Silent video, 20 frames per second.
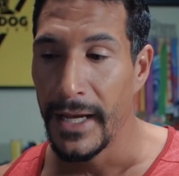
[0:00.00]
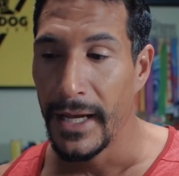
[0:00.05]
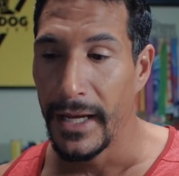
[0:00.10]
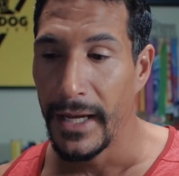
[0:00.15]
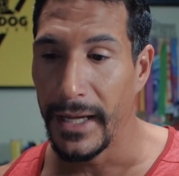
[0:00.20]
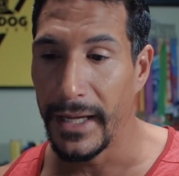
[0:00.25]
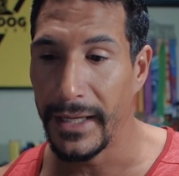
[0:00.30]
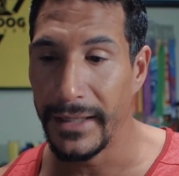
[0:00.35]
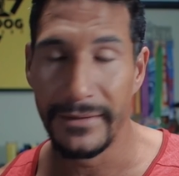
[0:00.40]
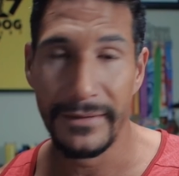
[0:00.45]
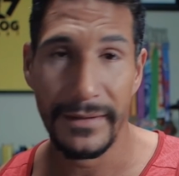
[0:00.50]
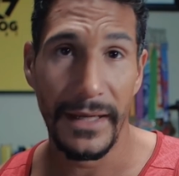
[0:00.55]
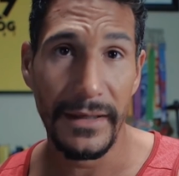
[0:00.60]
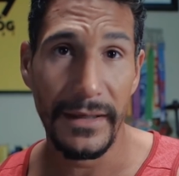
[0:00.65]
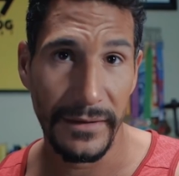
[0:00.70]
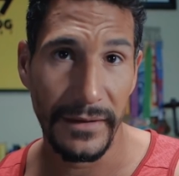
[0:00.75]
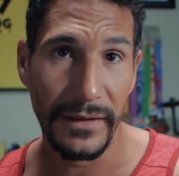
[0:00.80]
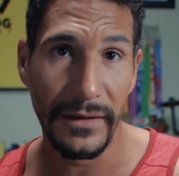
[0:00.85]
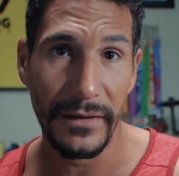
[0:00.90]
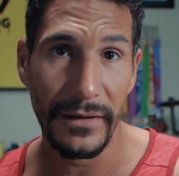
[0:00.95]
in
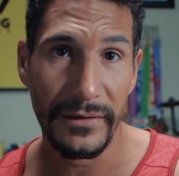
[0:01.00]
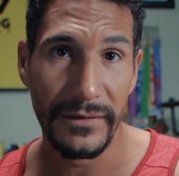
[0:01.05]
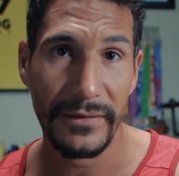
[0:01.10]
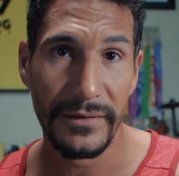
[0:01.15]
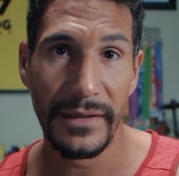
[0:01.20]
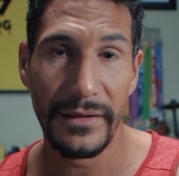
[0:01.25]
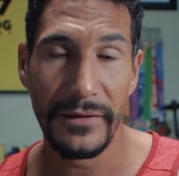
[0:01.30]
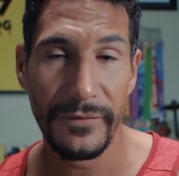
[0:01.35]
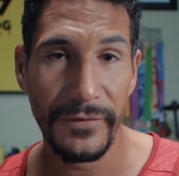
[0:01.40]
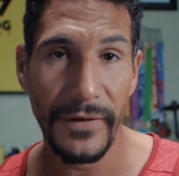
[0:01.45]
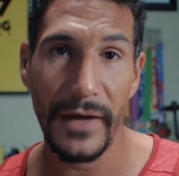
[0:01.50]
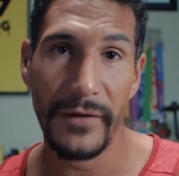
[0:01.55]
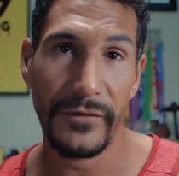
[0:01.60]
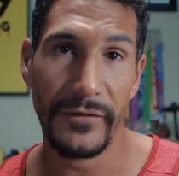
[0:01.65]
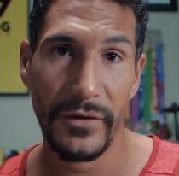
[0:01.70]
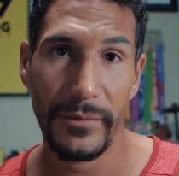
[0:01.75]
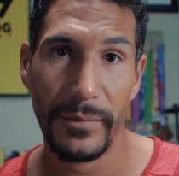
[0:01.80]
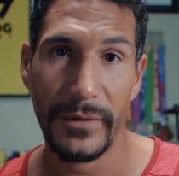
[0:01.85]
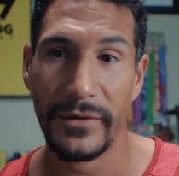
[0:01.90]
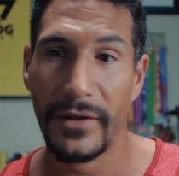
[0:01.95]
10 years, that's
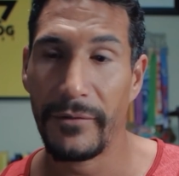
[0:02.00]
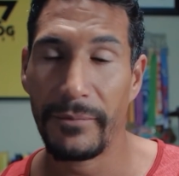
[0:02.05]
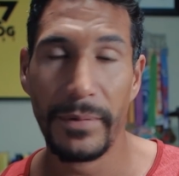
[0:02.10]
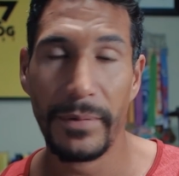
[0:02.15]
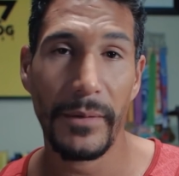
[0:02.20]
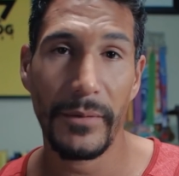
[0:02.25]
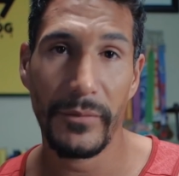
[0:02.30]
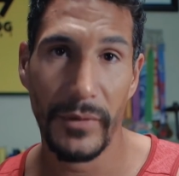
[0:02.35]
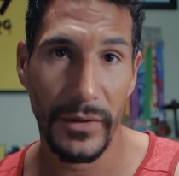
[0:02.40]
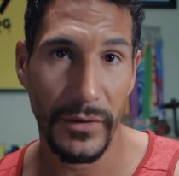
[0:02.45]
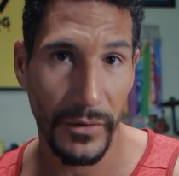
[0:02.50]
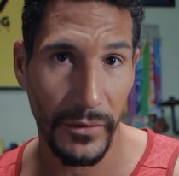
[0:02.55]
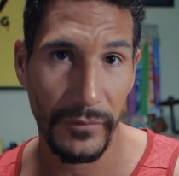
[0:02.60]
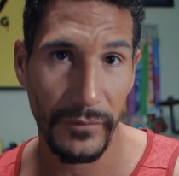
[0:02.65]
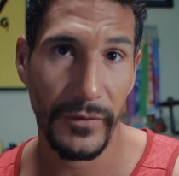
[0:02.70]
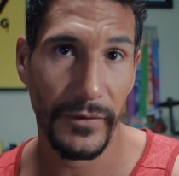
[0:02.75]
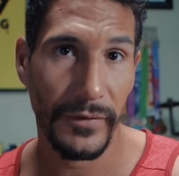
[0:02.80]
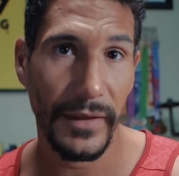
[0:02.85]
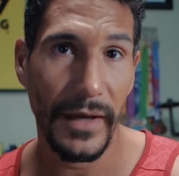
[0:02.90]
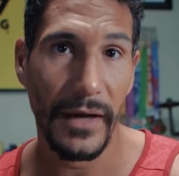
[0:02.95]
500 books. I've probably read
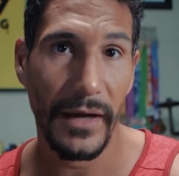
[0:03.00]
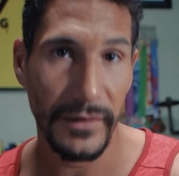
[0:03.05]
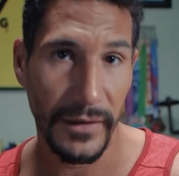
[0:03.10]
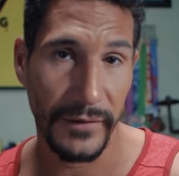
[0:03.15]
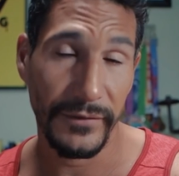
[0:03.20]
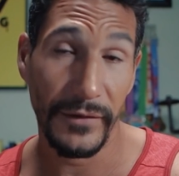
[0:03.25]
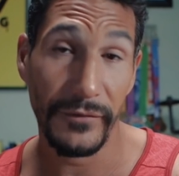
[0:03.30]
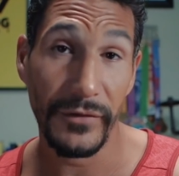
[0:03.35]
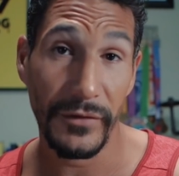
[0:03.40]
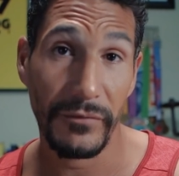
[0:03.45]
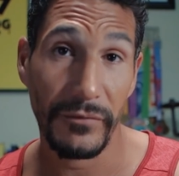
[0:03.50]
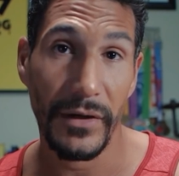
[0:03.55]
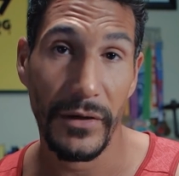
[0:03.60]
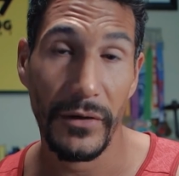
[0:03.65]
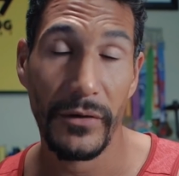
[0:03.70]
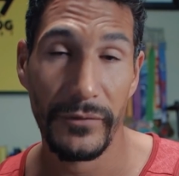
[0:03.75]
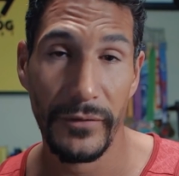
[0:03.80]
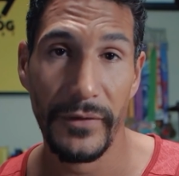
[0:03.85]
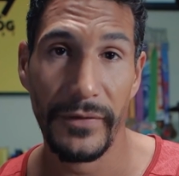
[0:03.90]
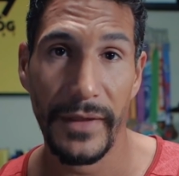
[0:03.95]
over a thousand, I've definitely read
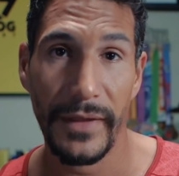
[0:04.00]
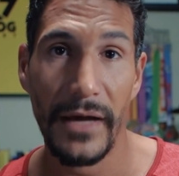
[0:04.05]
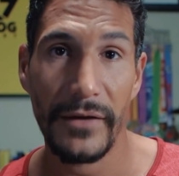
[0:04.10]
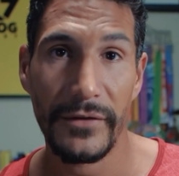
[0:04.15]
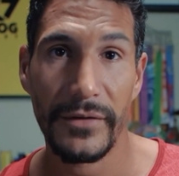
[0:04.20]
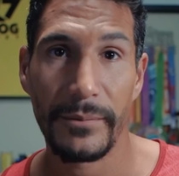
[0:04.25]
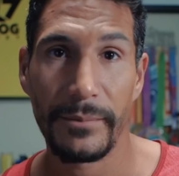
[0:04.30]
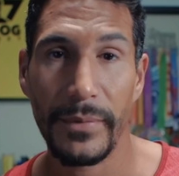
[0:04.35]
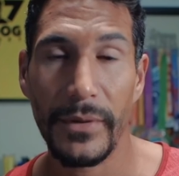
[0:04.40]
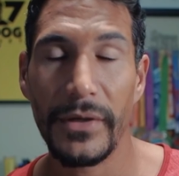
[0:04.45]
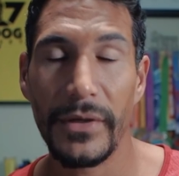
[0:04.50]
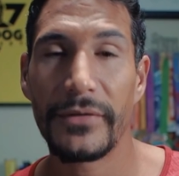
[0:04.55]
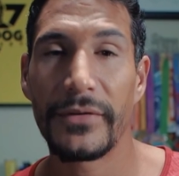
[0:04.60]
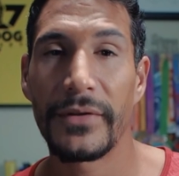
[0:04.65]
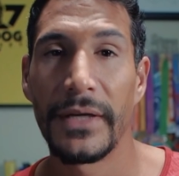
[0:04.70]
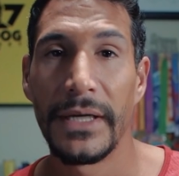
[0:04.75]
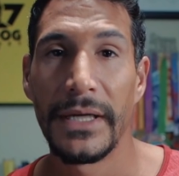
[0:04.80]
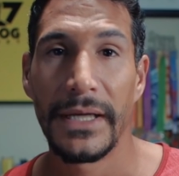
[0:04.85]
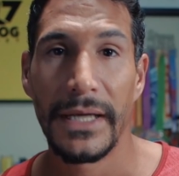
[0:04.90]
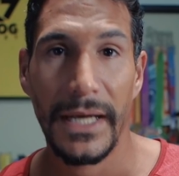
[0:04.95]
over a thousand books
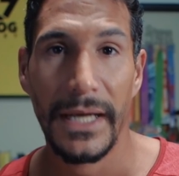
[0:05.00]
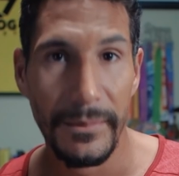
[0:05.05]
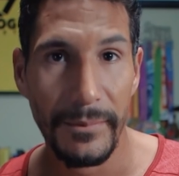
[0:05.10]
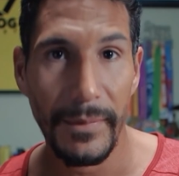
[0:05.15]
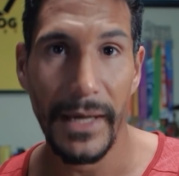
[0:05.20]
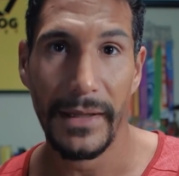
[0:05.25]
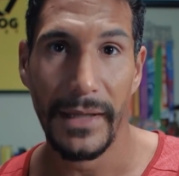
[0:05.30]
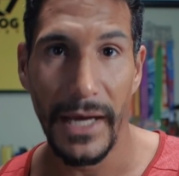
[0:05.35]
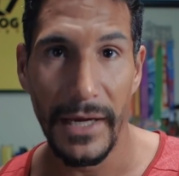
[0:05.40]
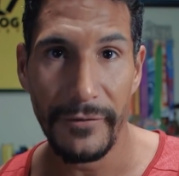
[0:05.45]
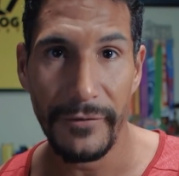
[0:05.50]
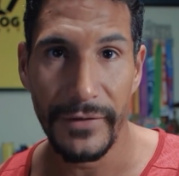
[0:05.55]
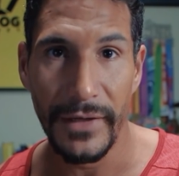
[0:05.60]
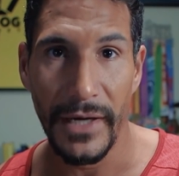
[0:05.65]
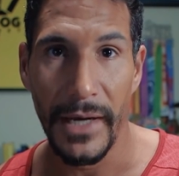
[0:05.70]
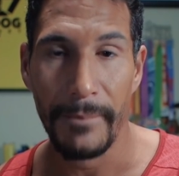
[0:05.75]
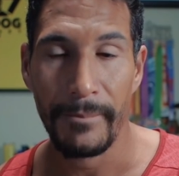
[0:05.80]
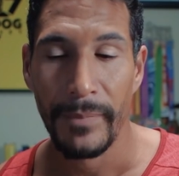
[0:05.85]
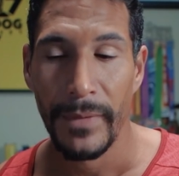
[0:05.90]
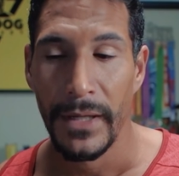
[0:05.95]
in my
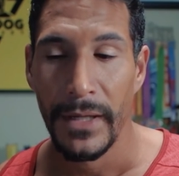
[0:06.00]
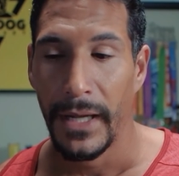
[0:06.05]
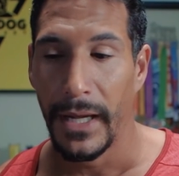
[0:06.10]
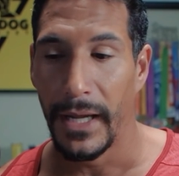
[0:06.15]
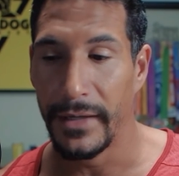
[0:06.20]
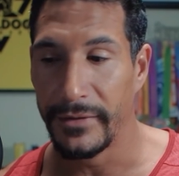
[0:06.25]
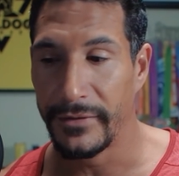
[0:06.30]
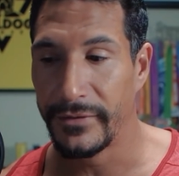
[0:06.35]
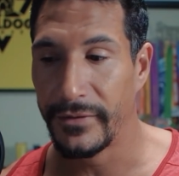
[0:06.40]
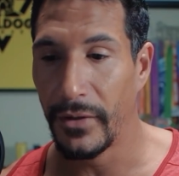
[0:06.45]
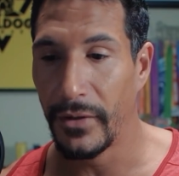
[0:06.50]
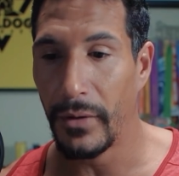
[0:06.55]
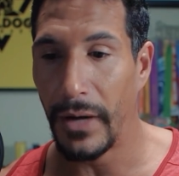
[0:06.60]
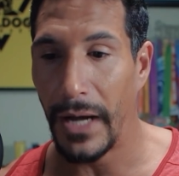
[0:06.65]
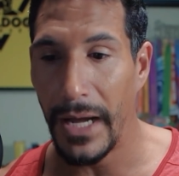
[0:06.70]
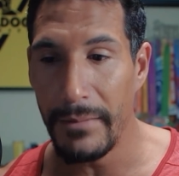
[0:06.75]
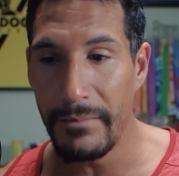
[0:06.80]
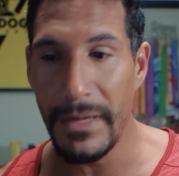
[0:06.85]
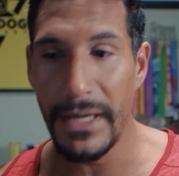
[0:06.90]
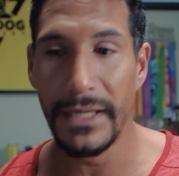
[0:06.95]
lifetime. And so
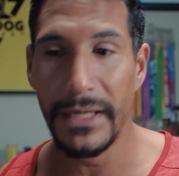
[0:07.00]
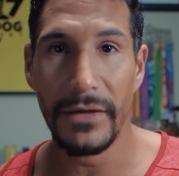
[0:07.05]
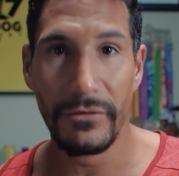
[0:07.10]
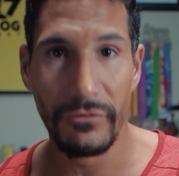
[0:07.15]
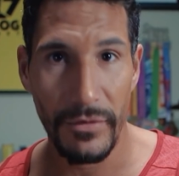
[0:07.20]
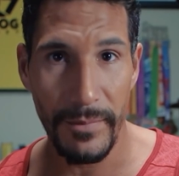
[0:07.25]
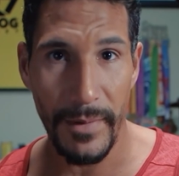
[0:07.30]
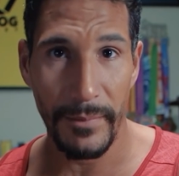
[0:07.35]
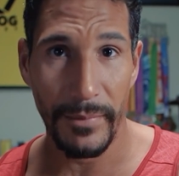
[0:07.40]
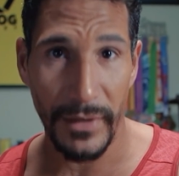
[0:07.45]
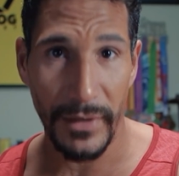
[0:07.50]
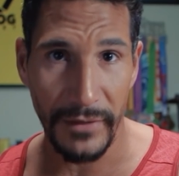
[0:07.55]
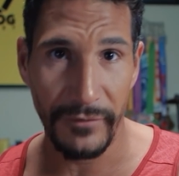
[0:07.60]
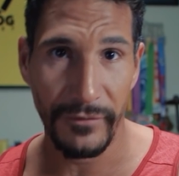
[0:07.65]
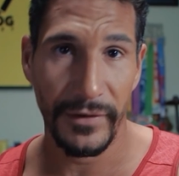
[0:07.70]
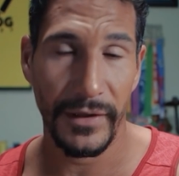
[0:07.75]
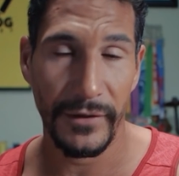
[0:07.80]
I might not remember everything